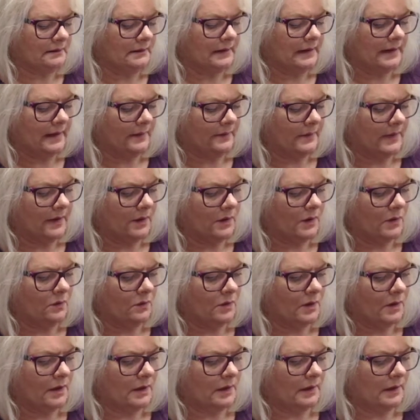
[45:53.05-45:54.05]
at my
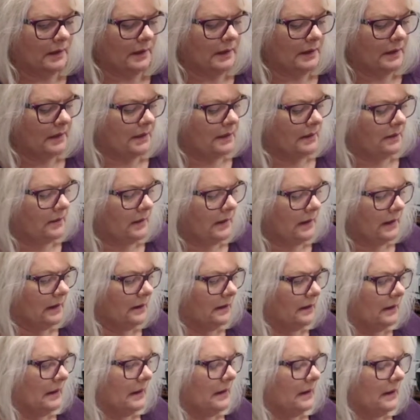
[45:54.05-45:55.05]
artwork in
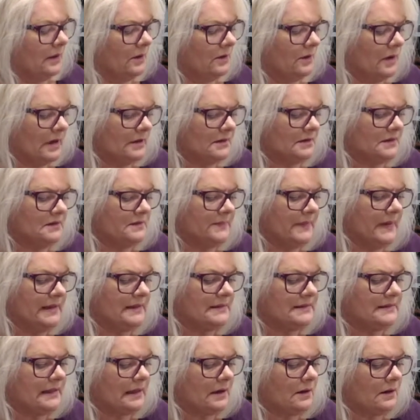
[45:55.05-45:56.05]
not just being
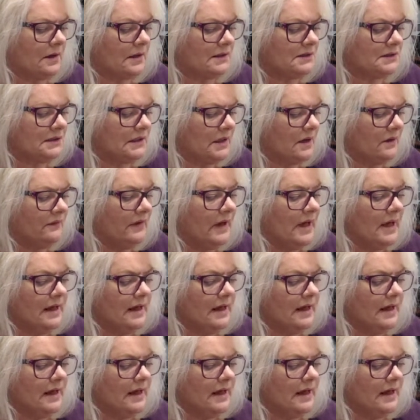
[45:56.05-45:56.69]
set on a shelf.